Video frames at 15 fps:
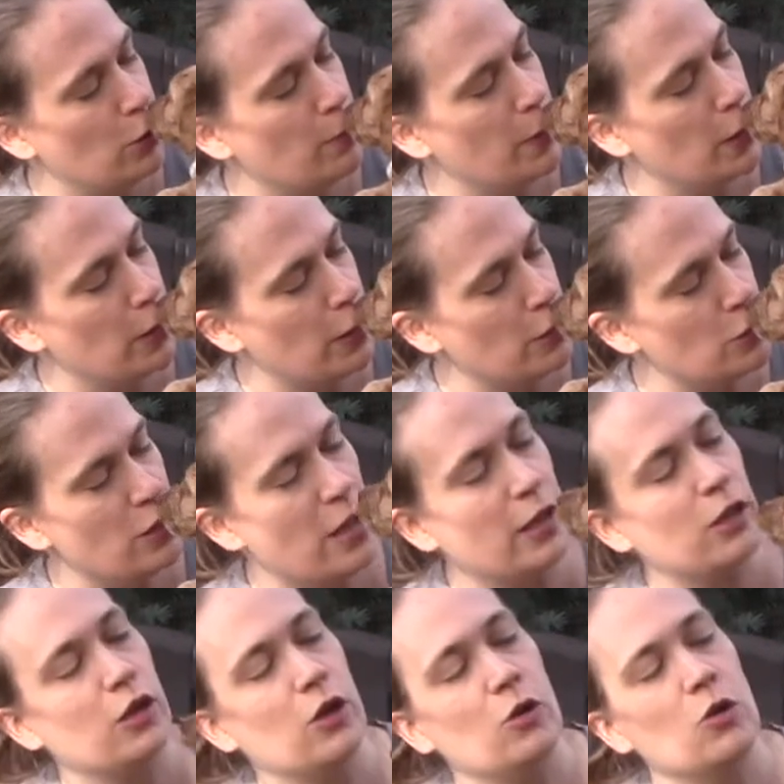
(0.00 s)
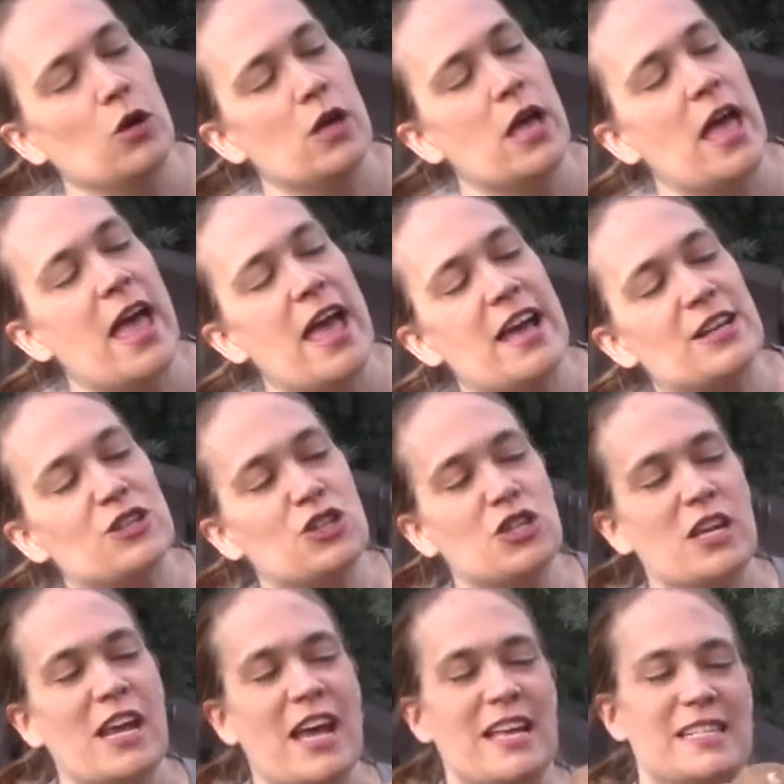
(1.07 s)
to give me a kiss? Thank you. And
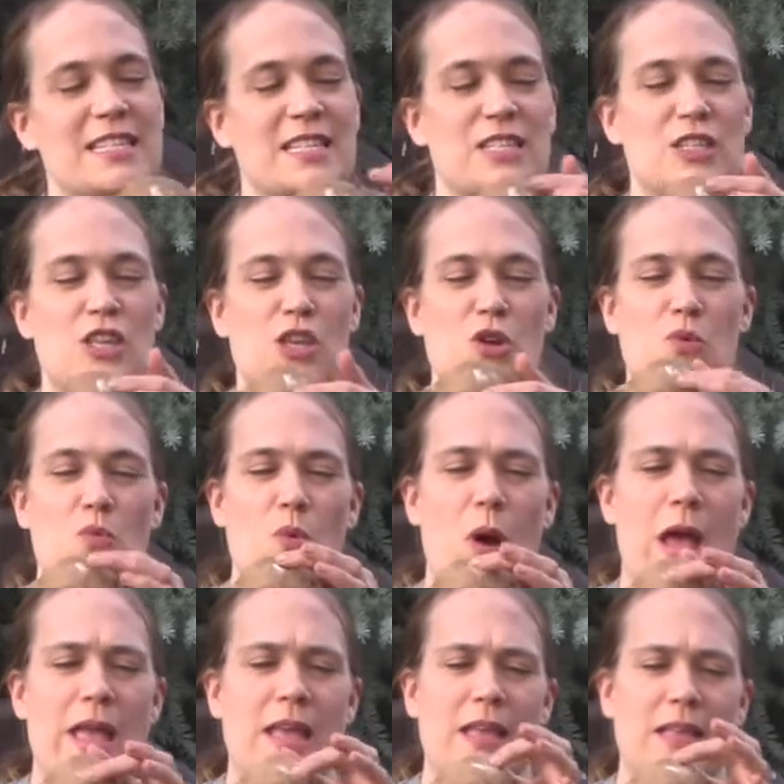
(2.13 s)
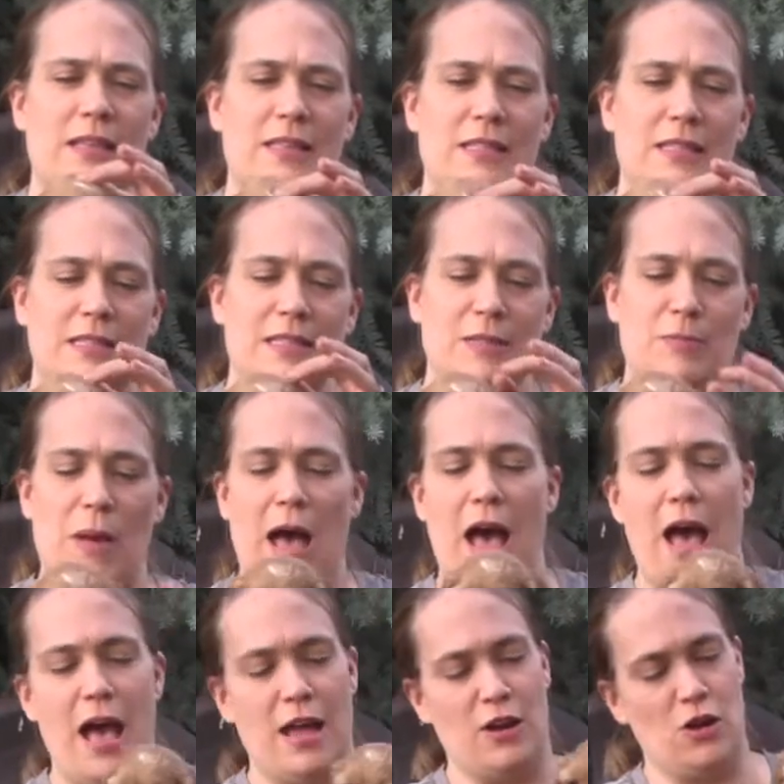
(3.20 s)
she has this cute white
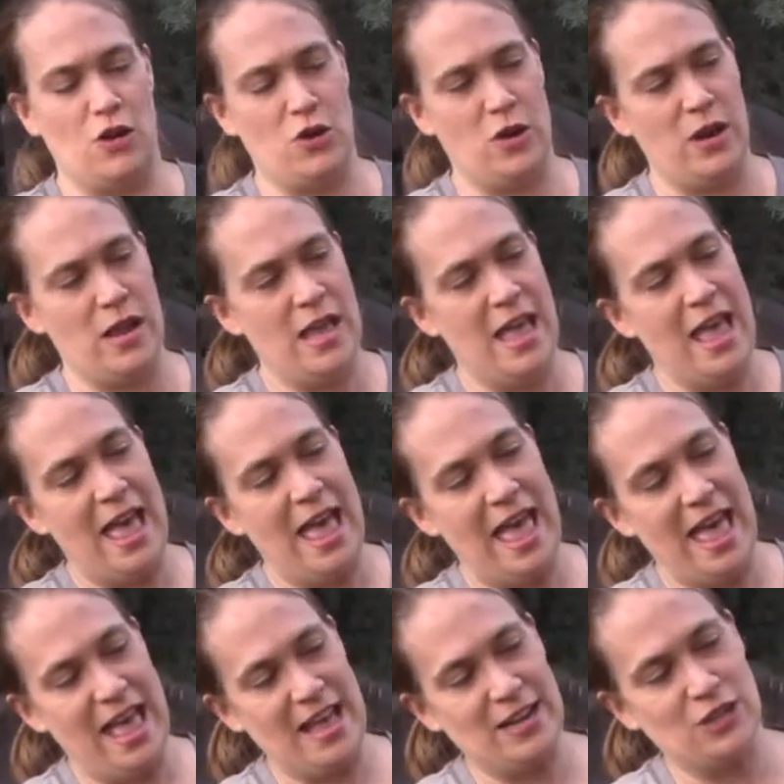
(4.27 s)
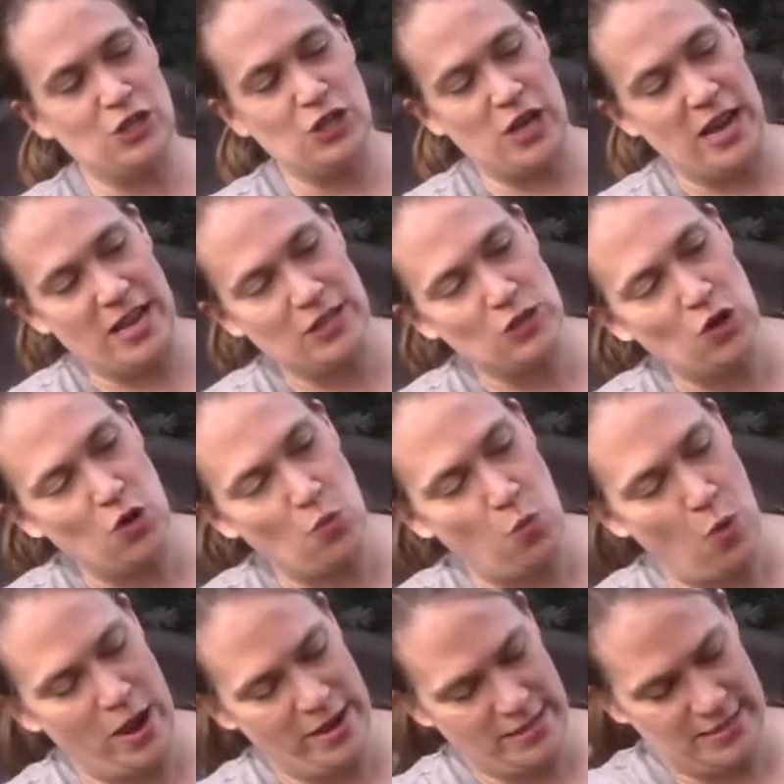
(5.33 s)
spot on her head. She has a
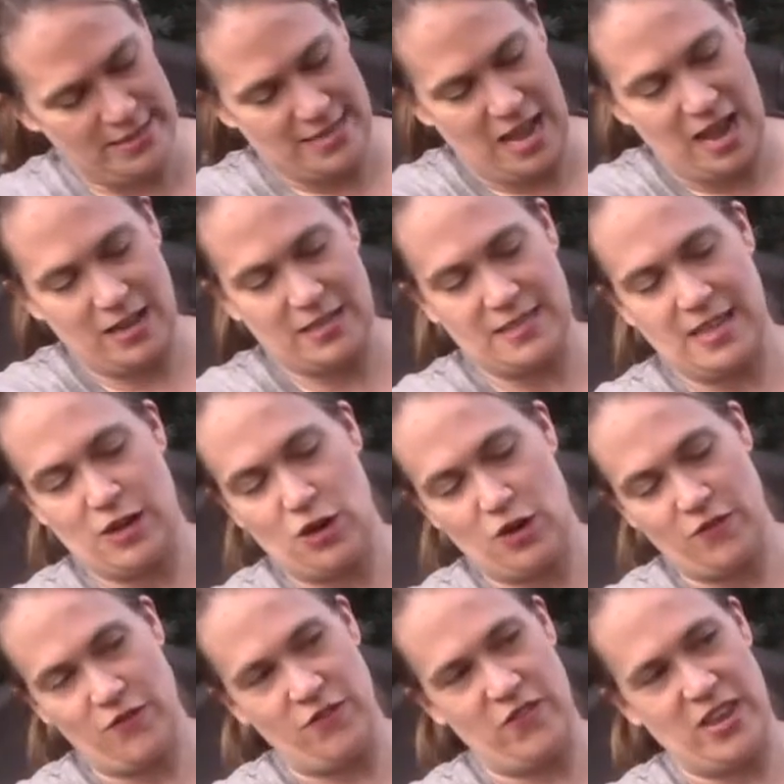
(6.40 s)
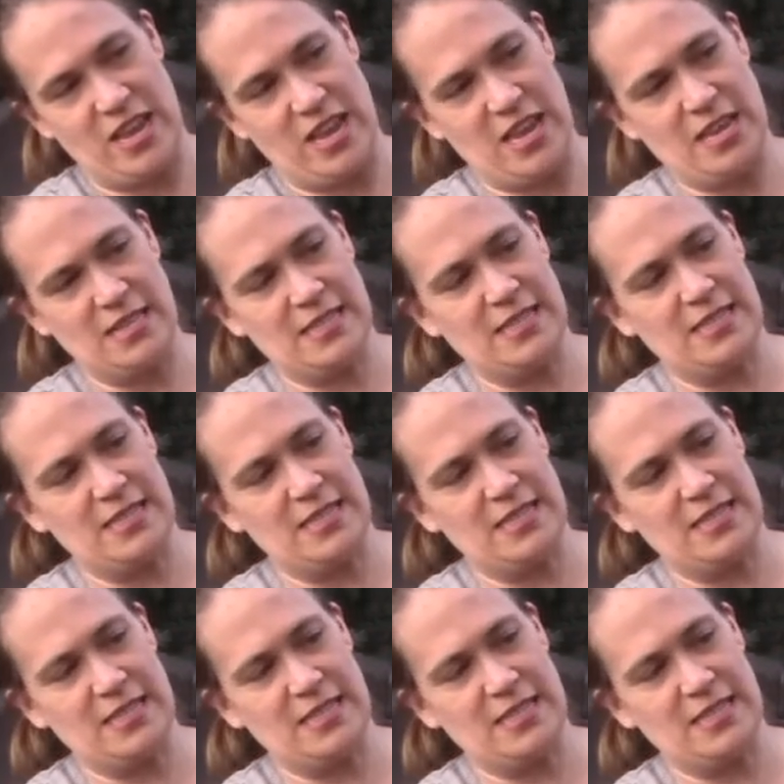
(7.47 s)
white socks on her feet,